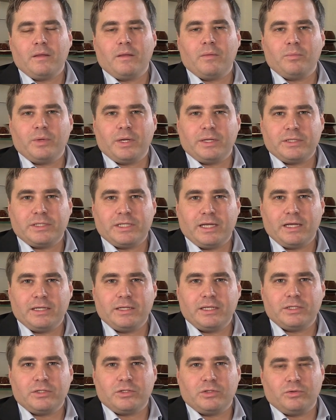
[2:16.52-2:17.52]
When
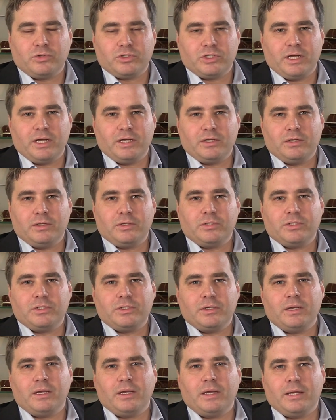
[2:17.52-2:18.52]
sending
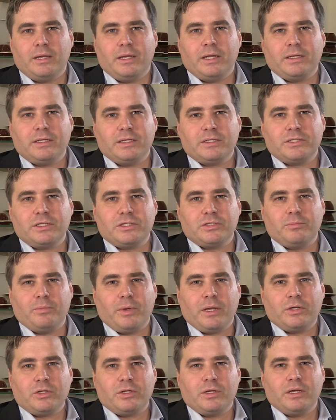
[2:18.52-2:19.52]
newsletters, it is
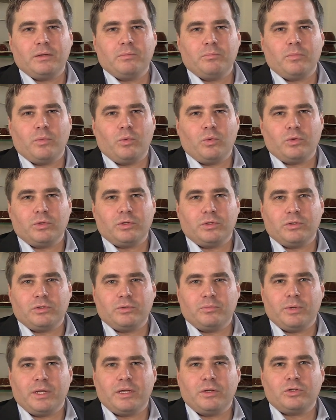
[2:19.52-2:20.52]
especially important
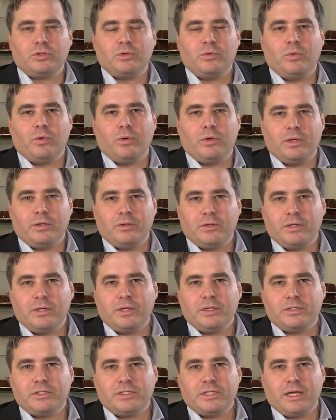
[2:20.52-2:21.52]
to make sure that the
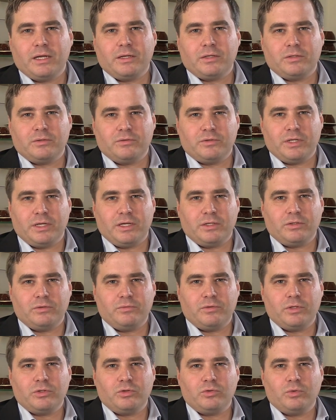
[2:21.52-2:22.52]
consent of the
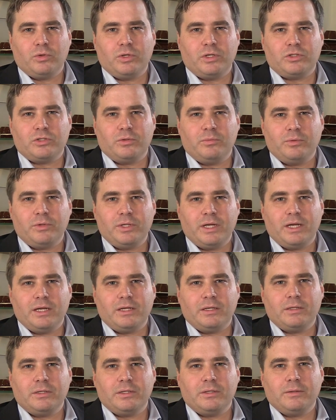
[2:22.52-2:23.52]
individual is
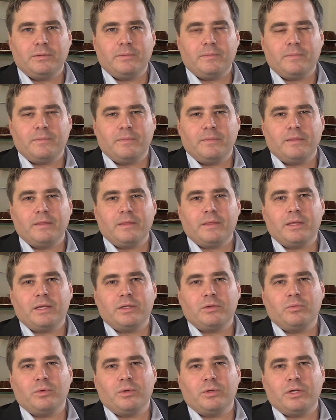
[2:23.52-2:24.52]
obtained.
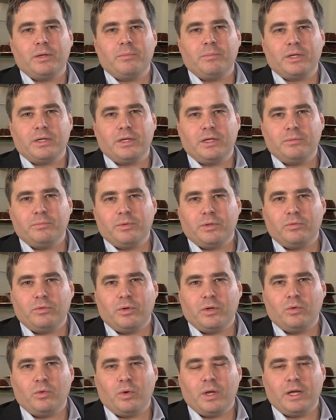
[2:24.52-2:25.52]
This will typically be
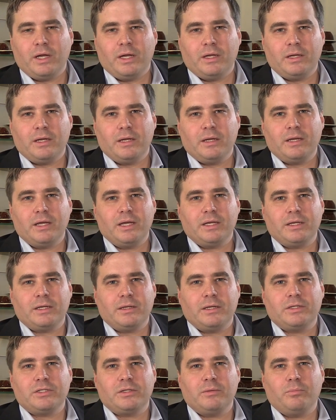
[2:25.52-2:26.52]
required, and
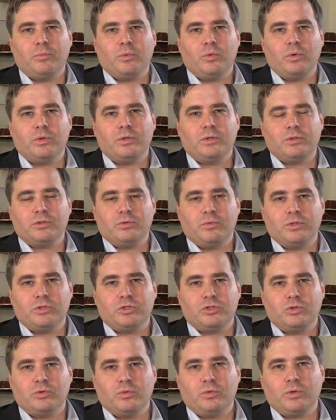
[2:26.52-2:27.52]
it is important to
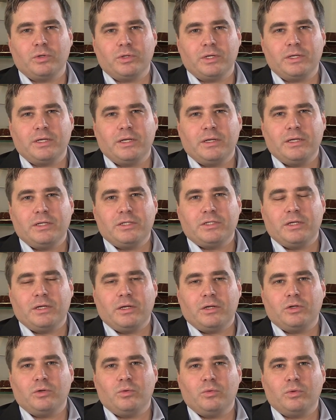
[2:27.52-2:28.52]
ensure that it is
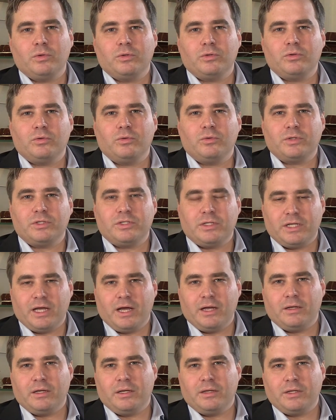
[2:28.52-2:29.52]
secured through the
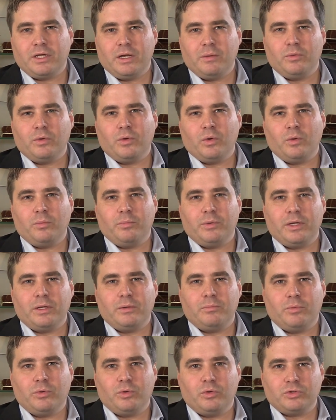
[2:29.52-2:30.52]
standard double
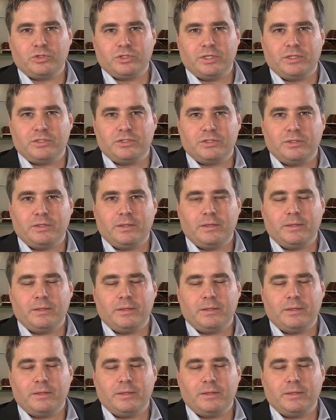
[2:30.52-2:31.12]
opt-in process.